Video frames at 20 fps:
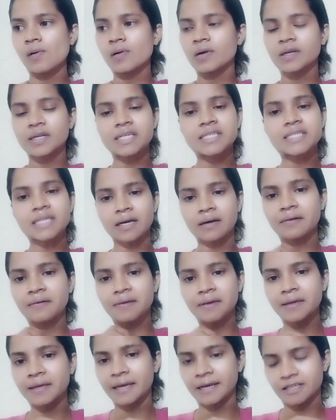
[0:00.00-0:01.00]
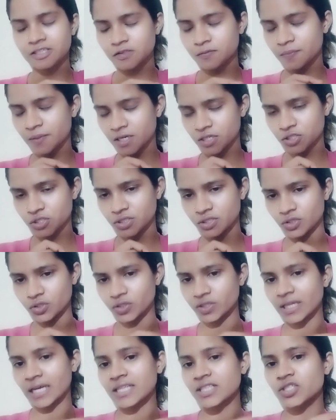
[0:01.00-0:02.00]
Disagreeing expression,
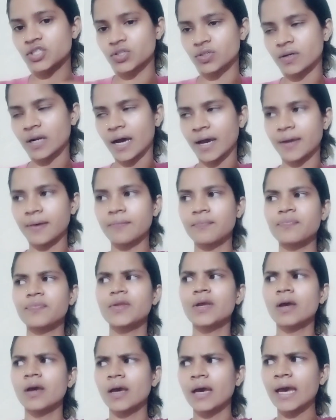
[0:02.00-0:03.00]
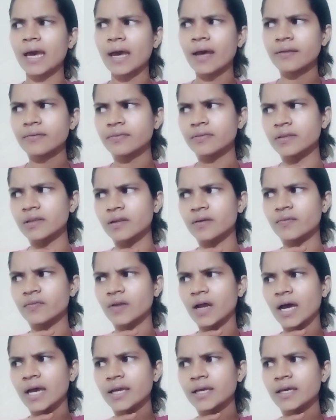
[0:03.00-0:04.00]
so that's wry. And
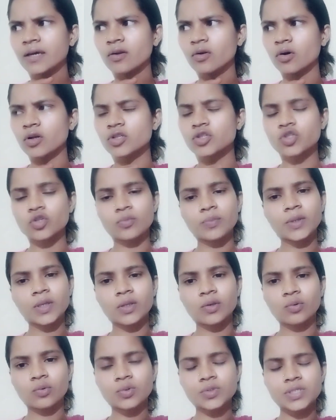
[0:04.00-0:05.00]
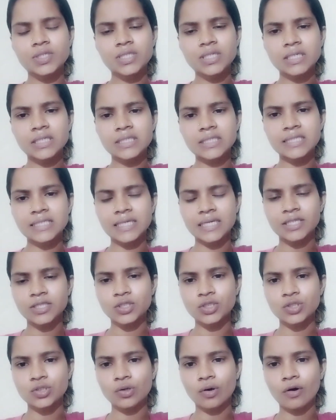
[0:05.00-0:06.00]
wry can also be used in
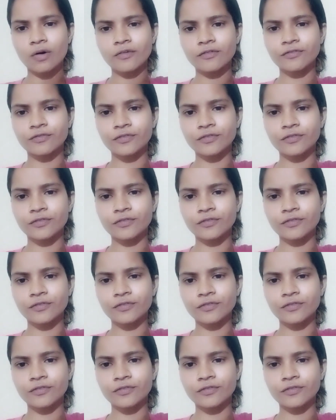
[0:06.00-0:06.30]
sense of